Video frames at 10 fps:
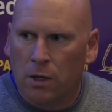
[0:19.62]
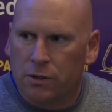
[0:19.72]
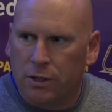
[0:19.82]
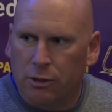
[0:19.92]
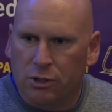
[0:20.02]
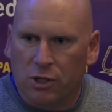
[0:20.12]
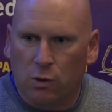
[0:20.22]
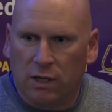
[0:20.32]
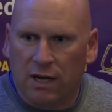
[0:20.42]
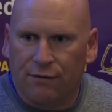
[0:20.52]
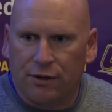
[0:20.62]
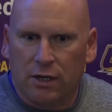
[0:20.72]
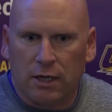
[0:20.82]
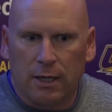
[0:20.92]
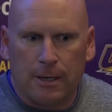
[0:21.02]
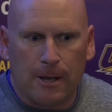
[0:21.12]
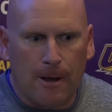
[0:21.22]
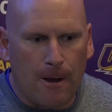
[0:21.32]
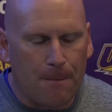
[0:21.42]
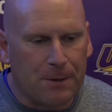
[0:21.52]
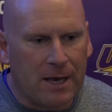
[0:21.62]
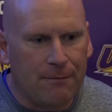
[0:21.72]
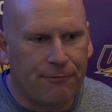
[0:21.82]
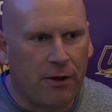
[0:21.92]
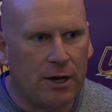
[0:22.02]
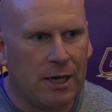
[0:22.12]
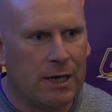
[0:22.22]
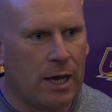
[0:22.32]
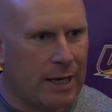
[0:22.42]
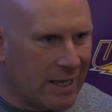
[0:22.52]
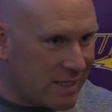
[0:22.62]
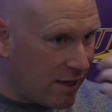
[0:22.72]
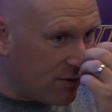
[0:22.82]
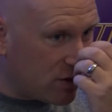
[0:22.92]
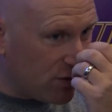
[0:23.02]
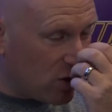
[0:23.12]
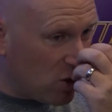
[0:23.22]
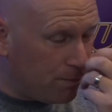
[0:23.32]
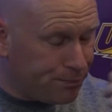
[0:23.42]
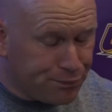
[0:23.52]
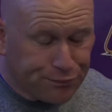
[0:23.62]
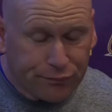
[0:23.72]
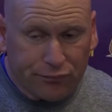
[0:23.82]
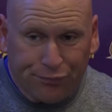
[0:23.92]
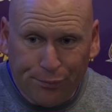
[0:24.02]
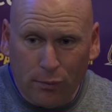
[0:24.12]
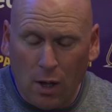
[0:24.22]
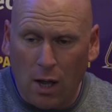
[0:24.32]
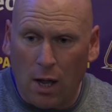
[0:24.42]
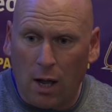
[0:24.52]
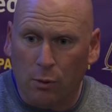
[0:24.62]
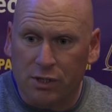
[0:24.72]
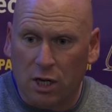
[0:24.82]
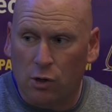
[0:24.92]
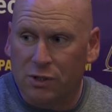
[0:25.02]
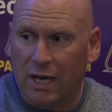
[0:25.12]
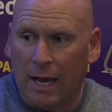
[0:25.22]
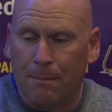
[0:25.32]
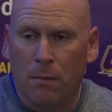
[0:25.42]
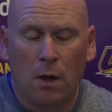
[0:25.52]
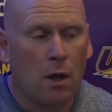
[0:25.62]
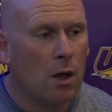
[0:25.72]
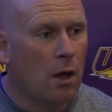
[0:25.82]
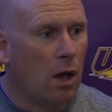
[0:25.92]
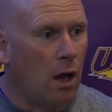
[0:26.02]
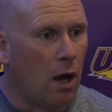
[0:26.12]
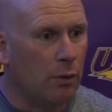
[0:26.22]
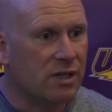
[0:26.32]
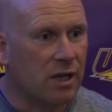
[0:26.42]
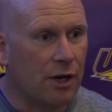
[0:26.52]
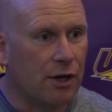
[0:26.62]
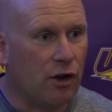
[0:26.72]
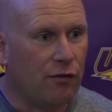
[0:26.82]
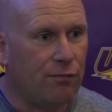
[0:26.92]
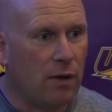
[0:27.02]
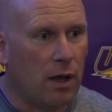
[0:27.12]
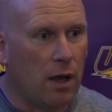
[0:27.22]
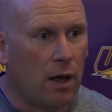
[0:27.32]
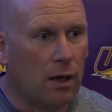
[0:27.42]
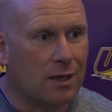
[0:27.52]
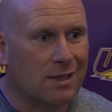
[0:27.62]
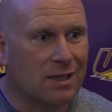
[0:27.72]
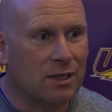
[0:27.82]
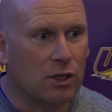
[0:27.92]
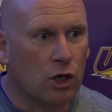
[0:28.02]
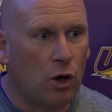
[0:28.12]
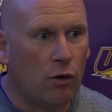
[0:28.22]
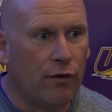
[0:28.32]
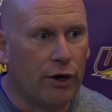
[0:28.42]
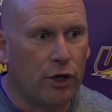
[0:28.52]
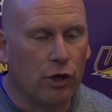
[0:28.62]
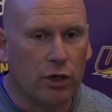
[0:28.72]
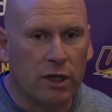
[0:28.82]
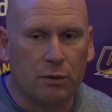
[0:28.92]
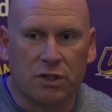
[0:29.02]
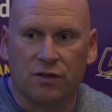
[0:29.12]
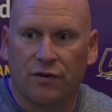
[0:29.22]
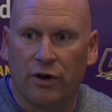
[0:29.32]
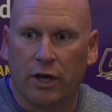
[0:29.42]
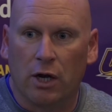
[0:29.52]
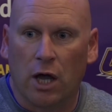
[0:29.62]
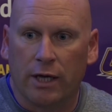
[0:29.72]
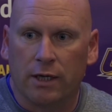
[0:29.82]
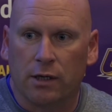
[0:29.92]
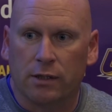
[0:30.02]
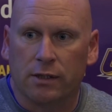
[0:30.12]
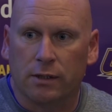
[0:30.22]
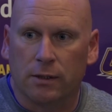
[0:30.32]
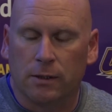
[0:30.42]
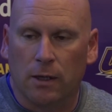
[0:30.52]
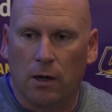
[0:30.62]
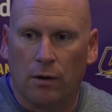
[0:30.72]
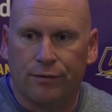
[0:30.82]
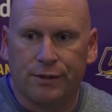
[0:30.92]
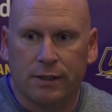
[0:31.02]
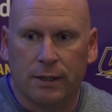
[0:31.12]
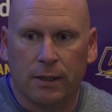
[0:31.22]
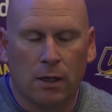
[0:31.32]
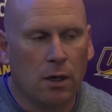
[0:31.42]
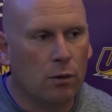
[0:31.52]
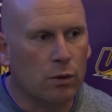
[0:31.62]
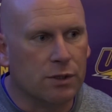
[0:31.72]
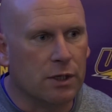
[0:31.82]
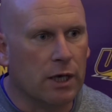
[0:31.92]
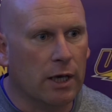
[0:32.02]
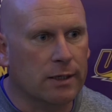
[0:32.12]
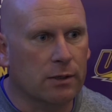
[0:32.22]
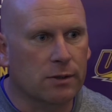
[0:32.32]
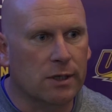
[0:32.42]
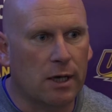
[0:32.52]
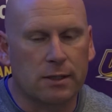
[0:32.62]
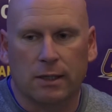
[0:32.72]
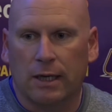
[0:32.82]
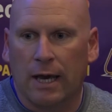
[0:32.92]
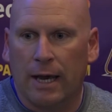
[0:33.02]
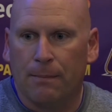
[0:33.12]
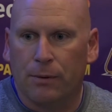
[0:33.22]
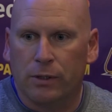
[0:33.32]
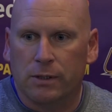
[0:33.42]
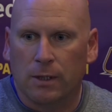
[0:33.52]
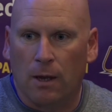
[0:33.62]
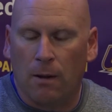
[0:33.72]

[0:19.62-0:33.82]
they were soaking everything in. The game Friday night against Evansville was a close game. We started off conceding a goal very early, which is very unlike us, and obviously wasn't the ideal start to the game. But